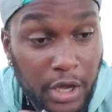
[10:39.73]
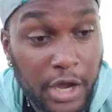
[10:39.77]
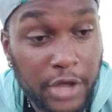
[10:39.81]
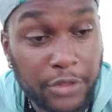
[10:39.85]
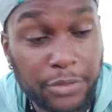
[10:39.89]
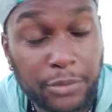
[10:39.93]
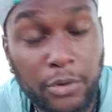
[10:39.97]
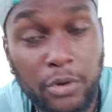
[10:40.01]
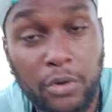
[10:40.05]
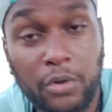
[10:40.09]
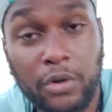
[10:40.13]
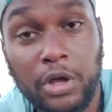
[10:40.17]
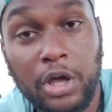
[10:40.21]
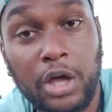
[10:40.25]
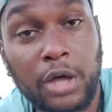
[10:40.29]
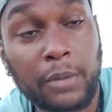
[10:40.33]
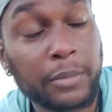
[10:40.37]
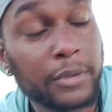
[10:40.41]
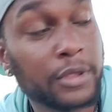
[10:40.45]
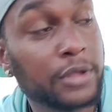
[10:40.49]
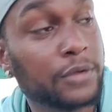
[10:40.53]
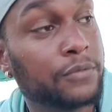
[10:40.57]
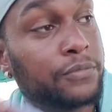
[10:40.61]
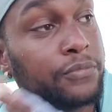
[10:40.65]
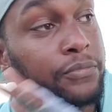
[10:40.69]
I throw
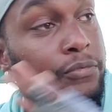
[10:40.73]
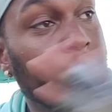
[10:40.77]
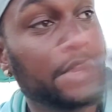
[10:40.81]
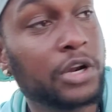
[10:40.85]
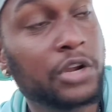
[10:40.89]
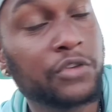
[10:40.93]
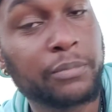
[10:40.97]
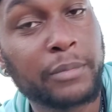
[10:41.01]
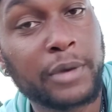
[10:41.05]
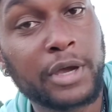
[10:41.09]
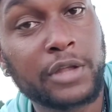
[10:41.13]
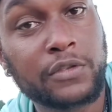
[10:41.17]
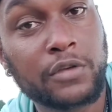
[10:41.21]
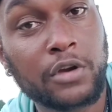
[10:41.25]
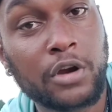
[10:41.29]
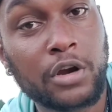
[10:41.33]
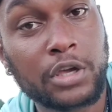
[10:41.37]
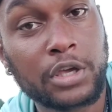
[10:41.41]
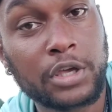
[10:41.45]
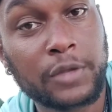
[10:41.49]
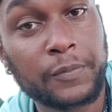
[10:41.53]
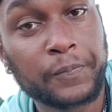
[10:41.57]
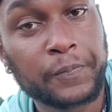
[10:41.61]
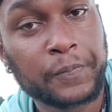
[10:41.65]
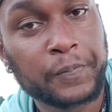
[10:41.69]
up in front of my
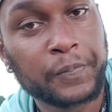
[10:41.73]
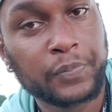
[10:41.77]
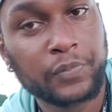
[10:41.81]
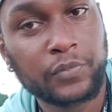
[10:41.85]
target,